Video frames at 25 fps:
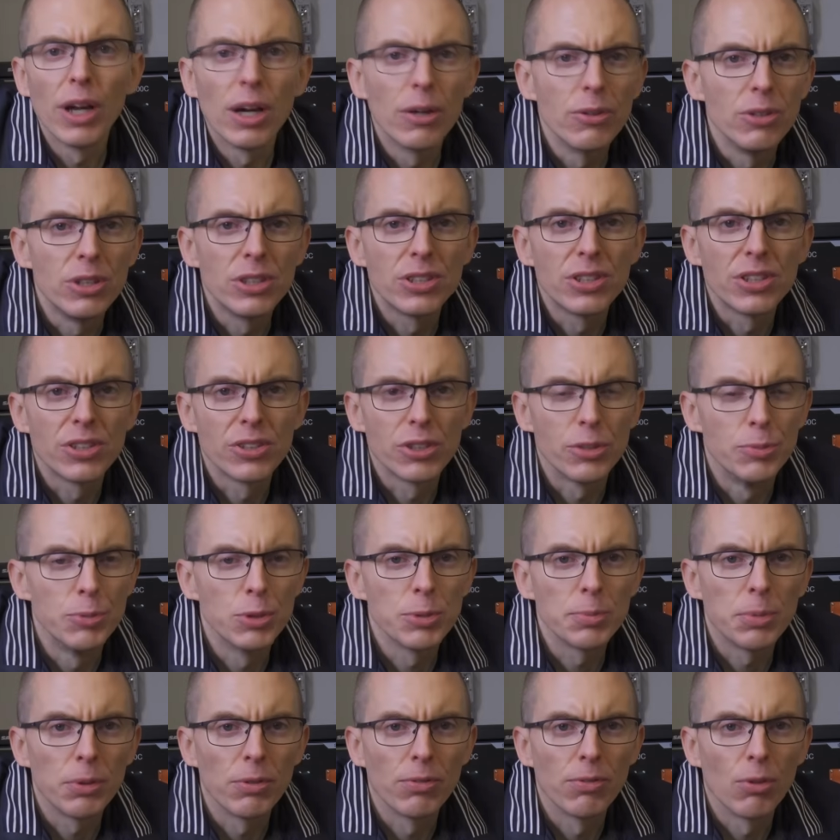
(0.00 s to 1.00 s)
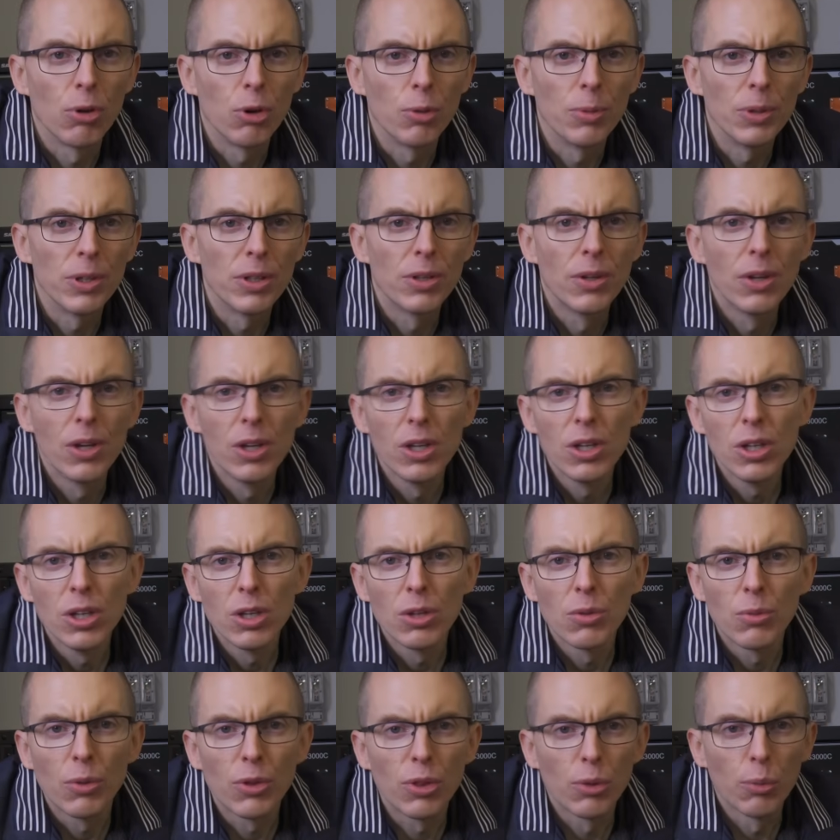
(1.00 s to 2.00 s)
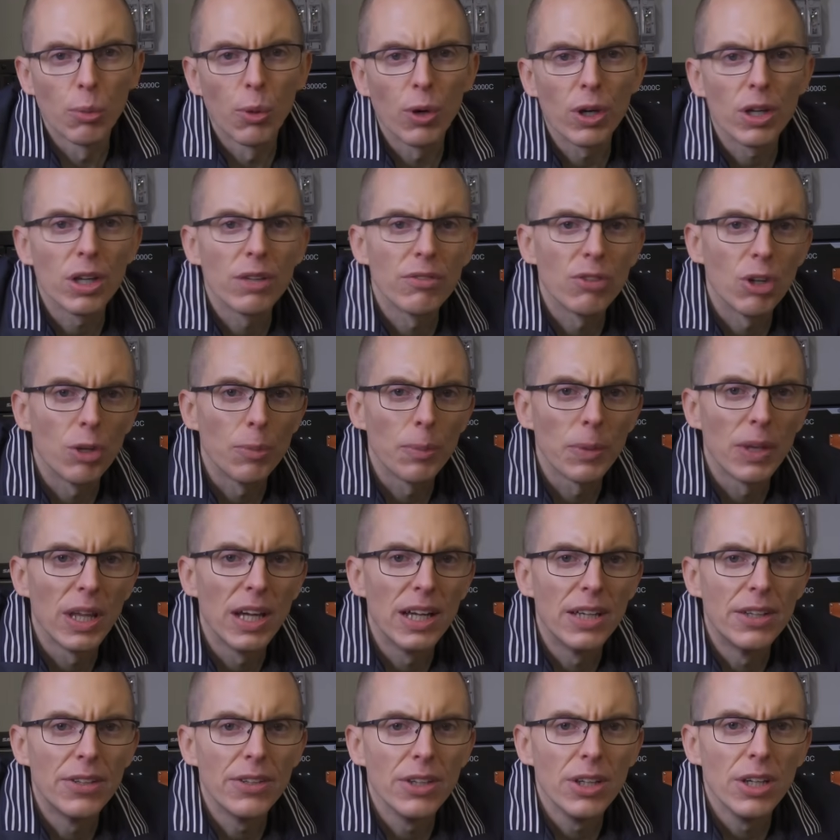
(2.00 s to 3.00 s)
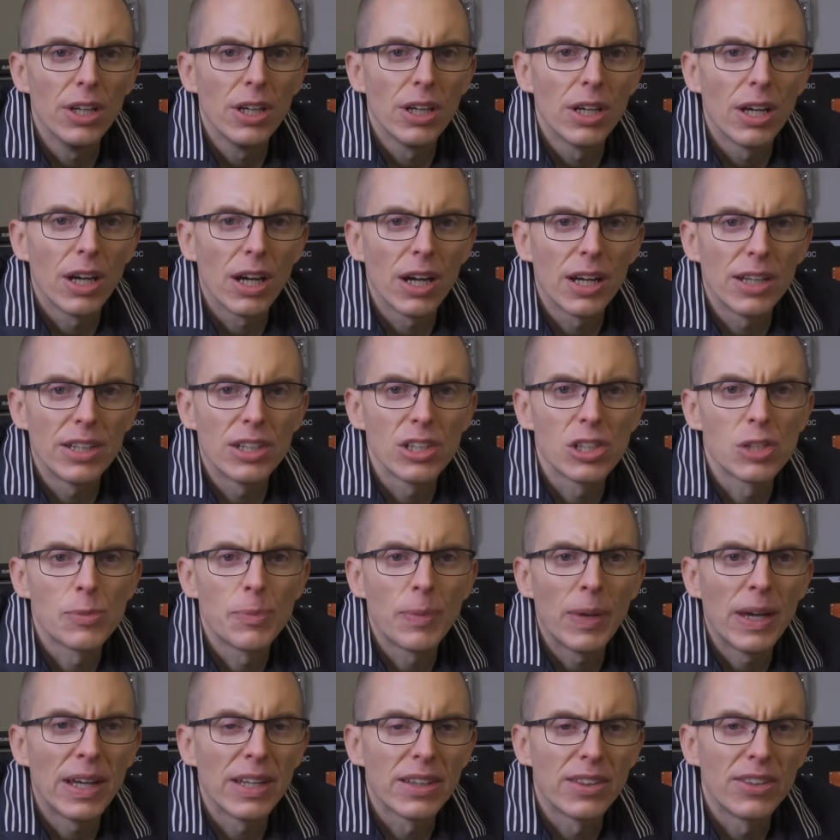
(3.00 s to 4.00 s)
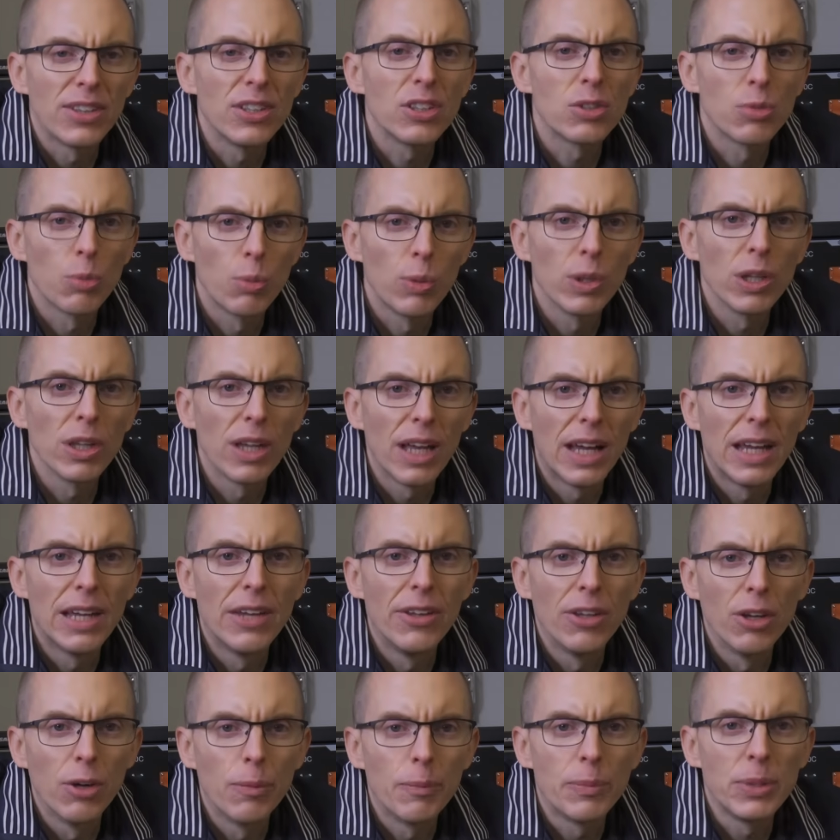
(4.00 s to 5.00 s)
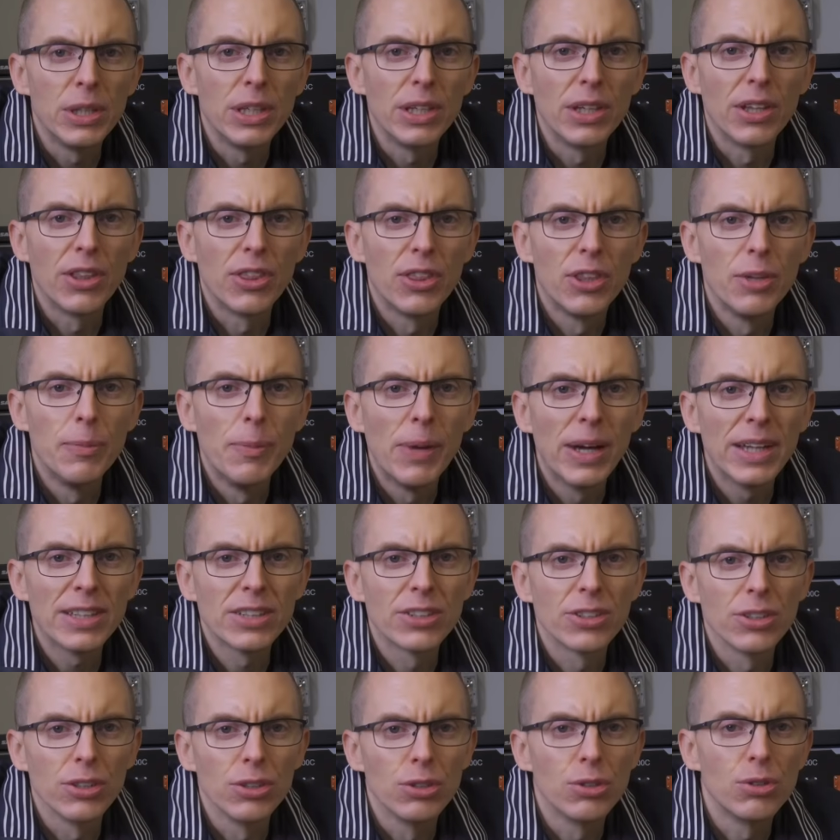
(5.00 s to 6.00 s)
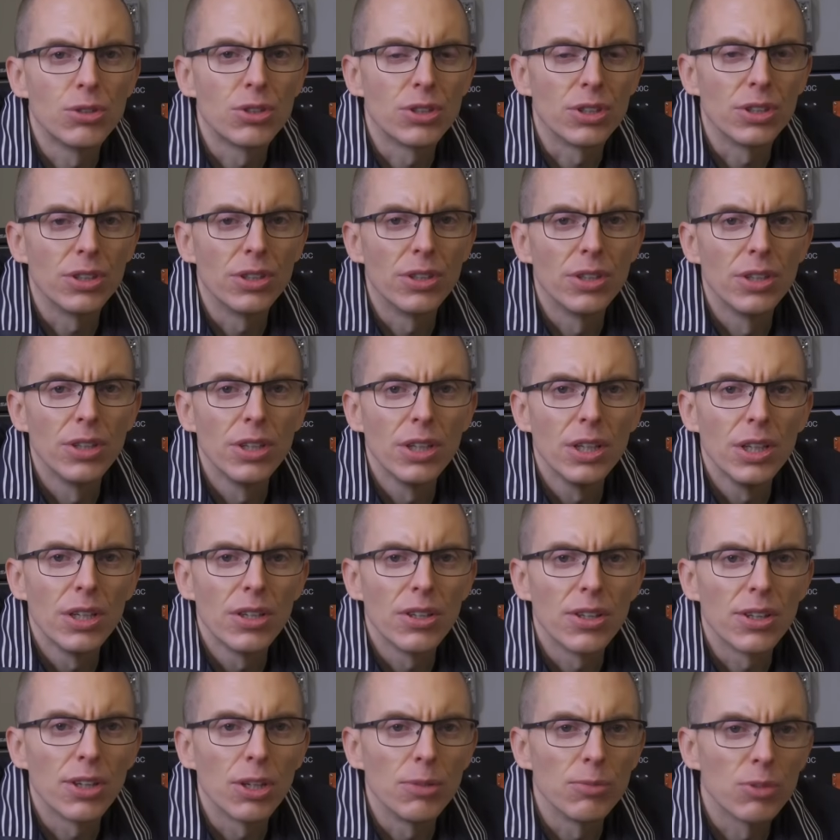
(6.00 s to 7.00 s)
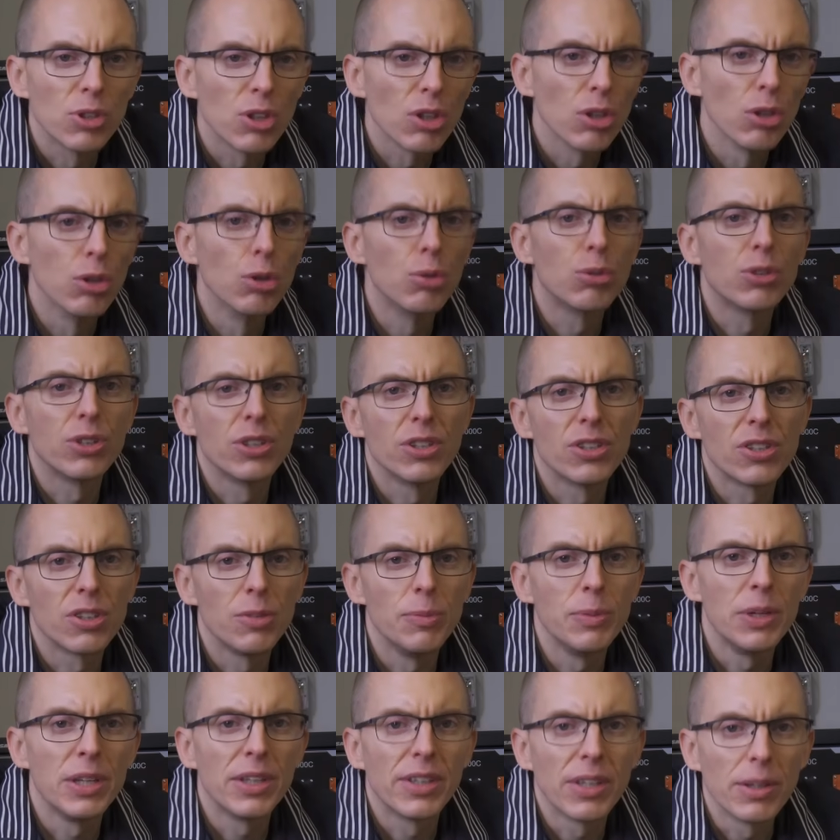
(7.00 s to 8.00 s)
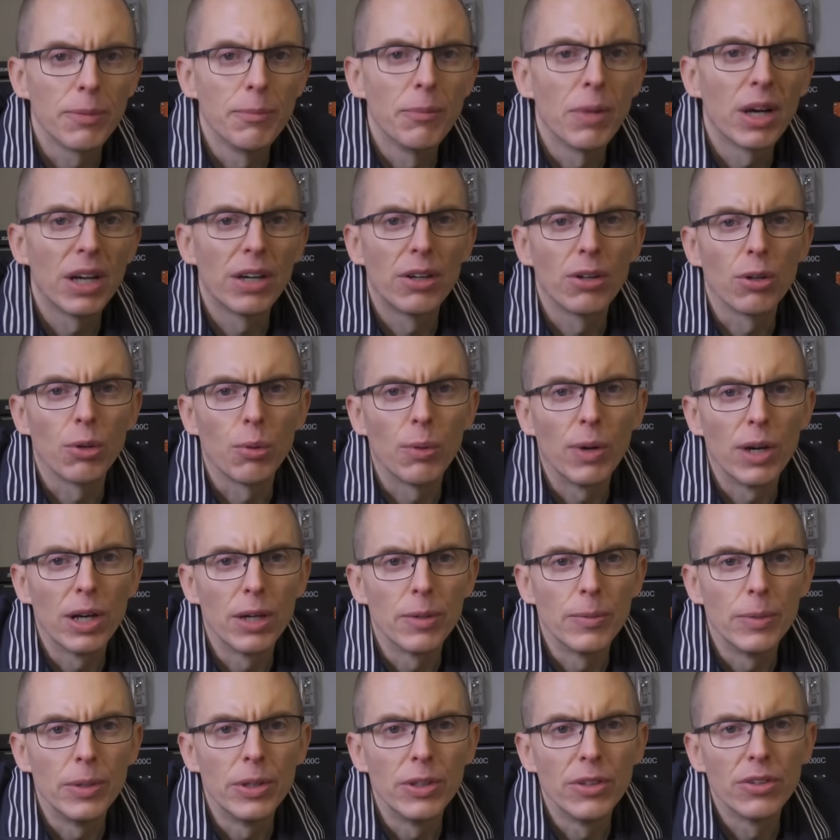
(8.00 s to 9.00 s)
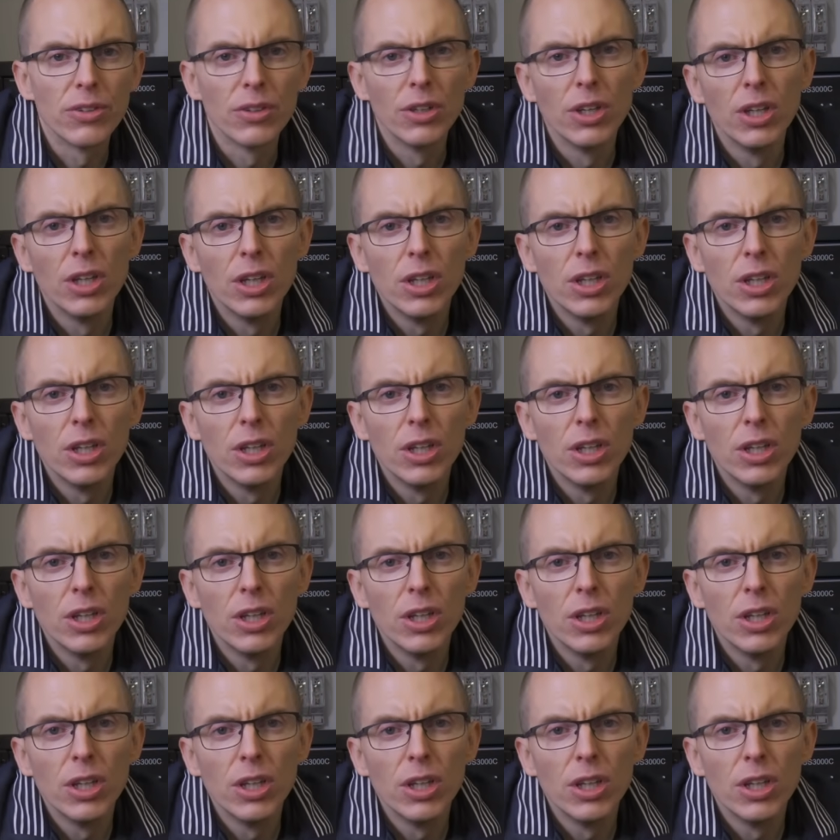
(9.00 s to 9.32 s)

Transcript: how this system is performing. With the work I've got planned, I expect this will end up being the best solution that comes closest to meeting my requirements.